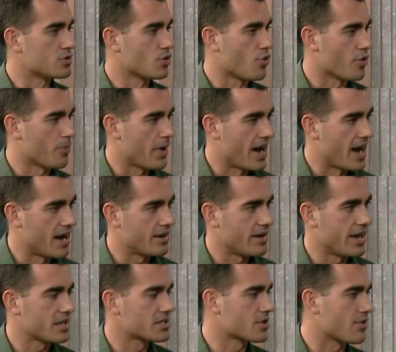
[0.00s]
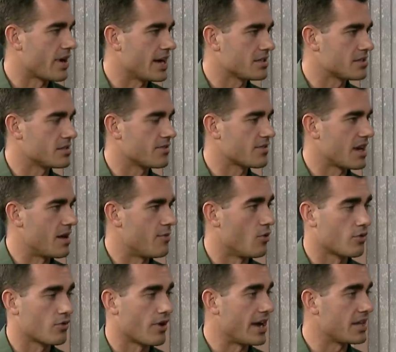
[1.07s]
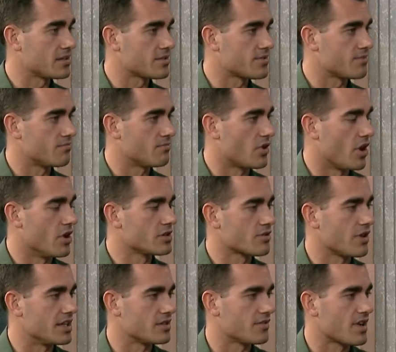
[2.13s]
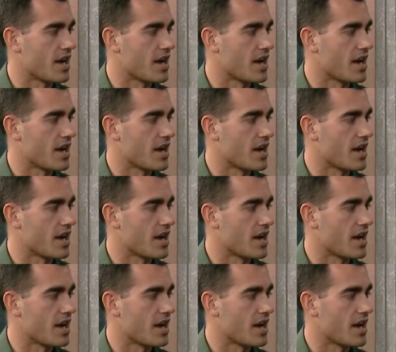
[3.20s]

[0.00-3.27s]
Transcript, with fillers: torn apart. Ex greats have come, or greats, Maroons greats have